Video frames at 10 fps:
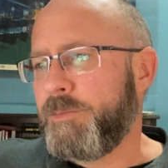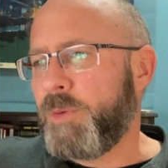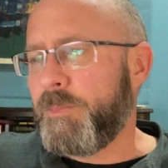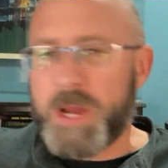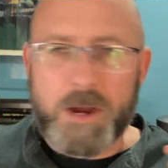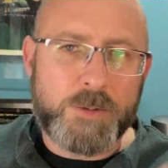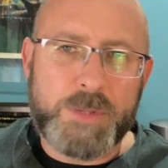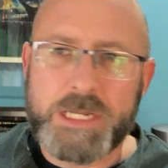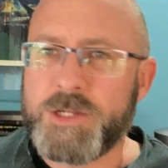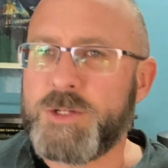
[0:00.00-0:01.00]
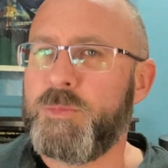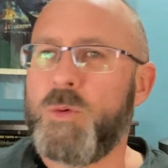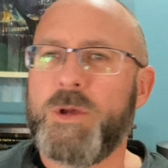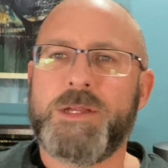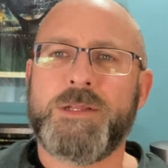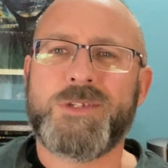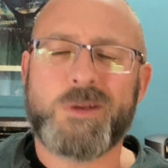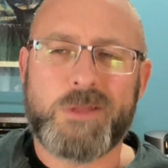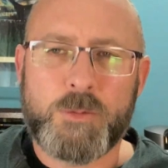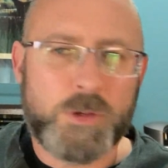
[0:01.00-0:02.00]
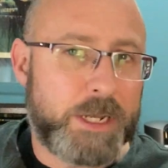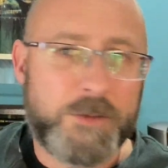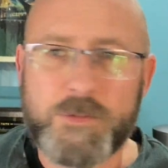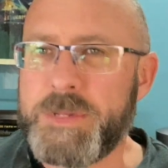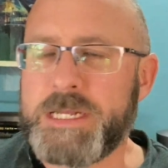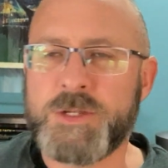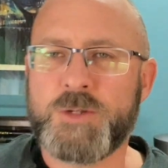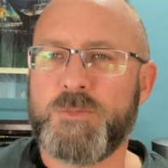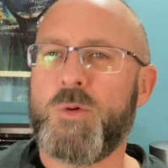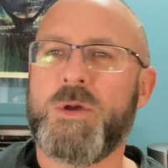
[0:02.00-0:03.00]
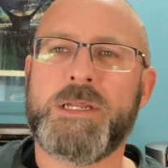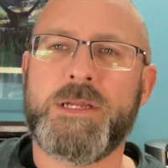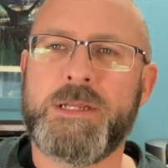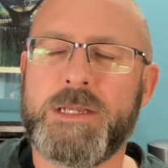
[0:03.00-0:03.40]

prepare to be disappointed so that we'll never be disappointed.